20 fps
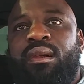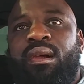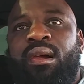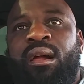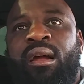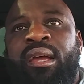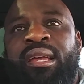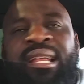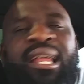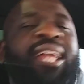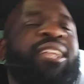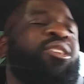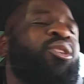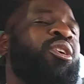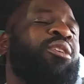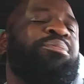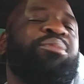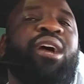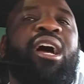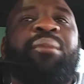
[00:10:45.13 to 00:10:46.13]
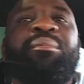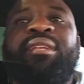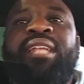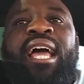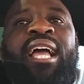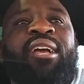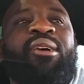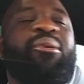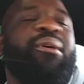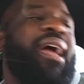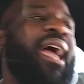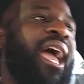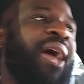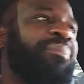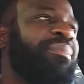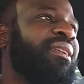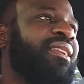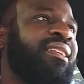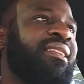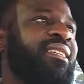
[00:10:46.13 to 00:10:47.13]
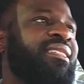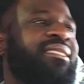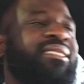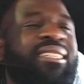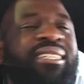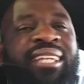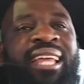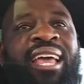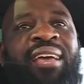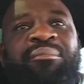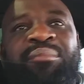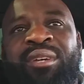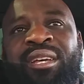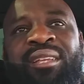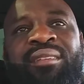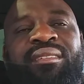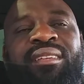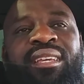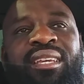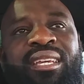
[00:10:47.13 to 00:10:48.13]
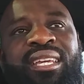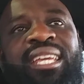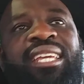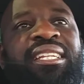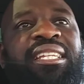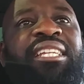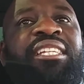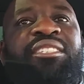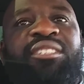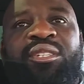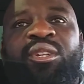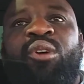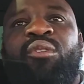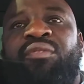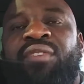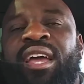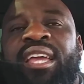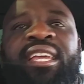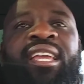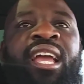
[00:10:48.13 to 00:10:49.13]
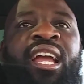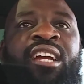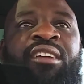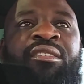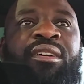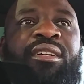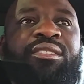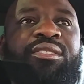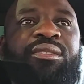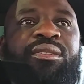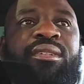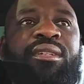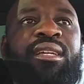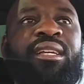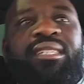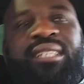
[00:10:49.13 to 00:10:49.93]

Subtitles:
Alright, and I know it probably not gonna happen and this and that, but he needs to go fight Gary Russell.